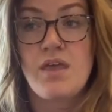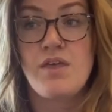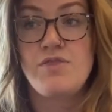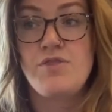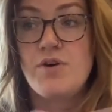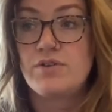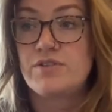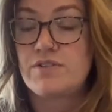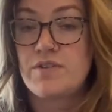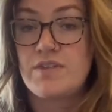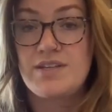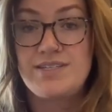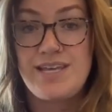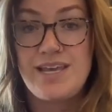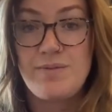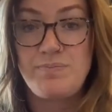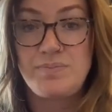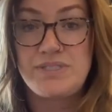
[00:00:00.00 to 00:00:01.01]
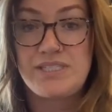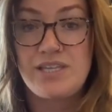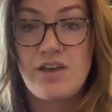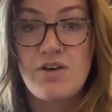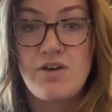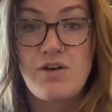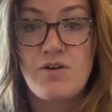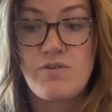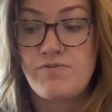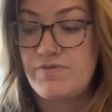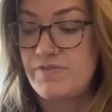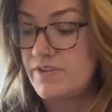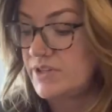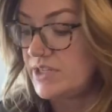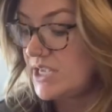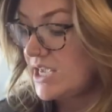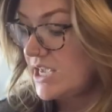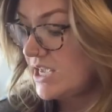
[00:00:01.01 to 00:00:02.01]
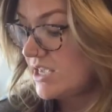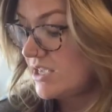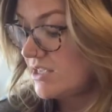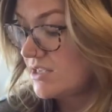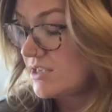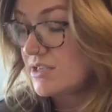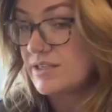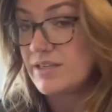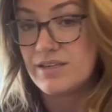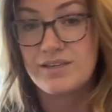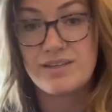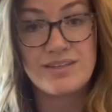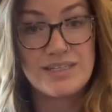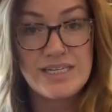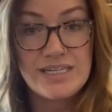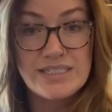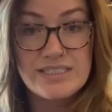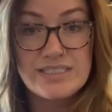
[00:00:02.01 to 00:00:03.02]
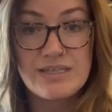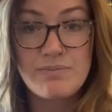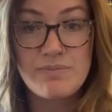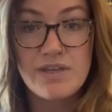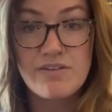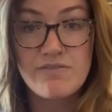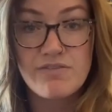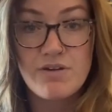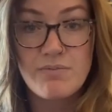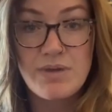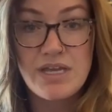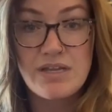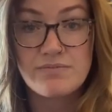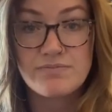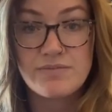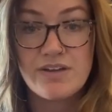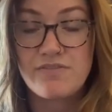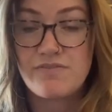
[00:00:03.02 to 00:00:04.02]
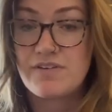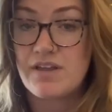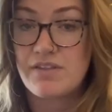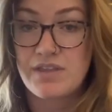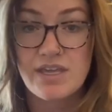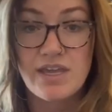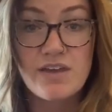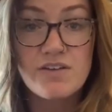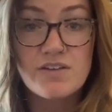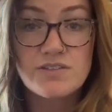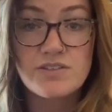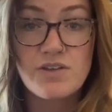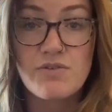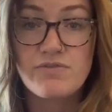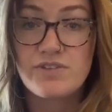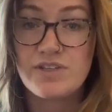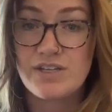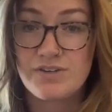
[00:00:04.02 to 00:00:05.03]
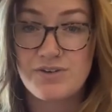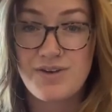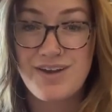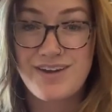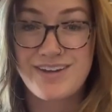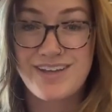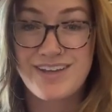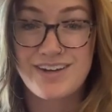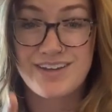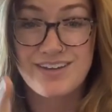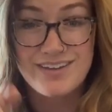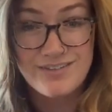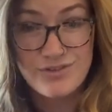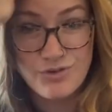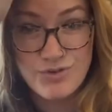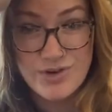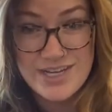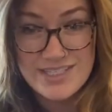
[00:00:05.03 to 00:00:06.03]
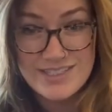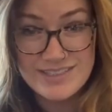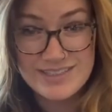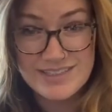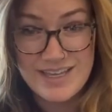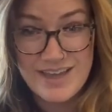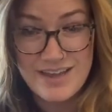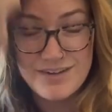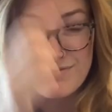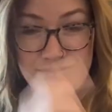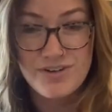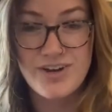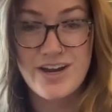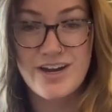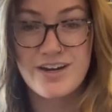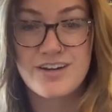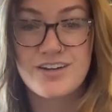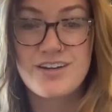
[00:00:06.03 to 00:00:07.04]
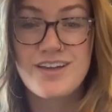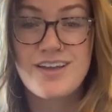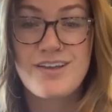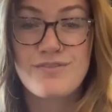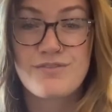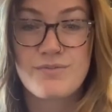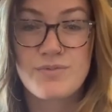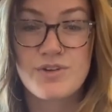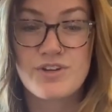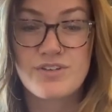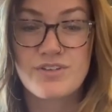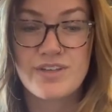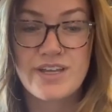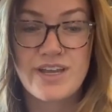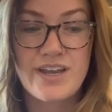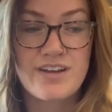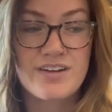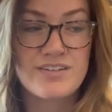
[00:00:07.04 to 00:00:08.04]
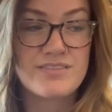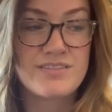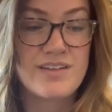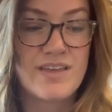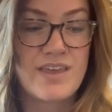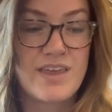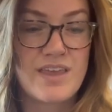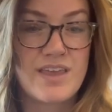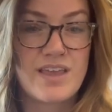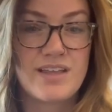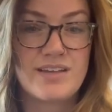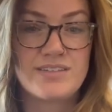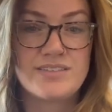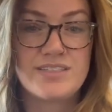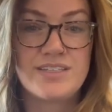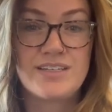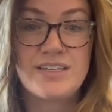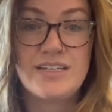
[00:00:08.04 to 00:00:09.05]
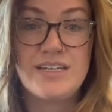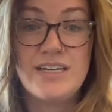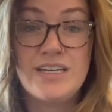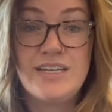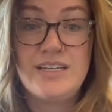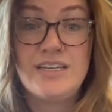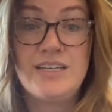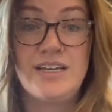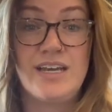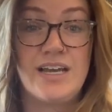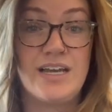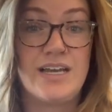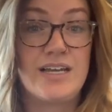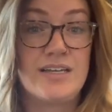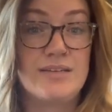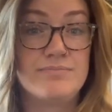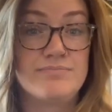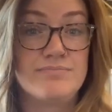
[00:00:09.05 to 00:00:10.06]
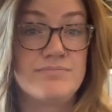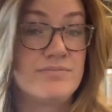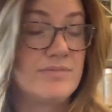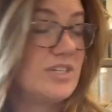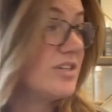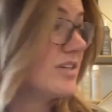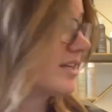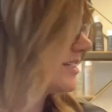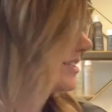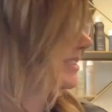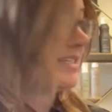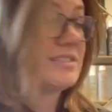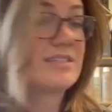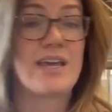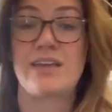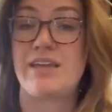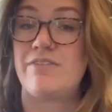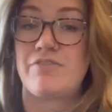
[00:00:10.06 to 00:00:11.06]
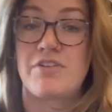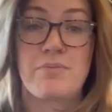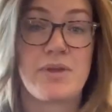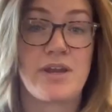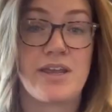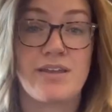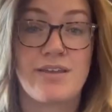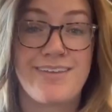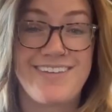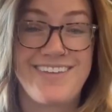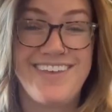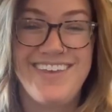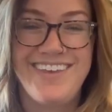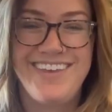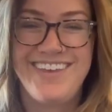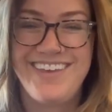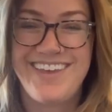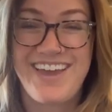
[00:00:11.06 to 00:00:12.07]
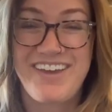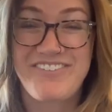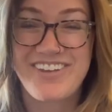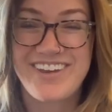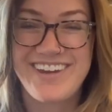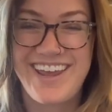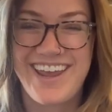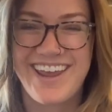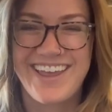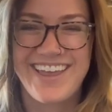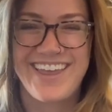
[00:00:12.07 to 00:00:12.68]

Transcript: those are the tips. Hopefully you gleaned something from it. If nothing else, hopefully you know how to get a crease out of your hair from your curling iron, and you got to see Zachy for a minute. Have a good day.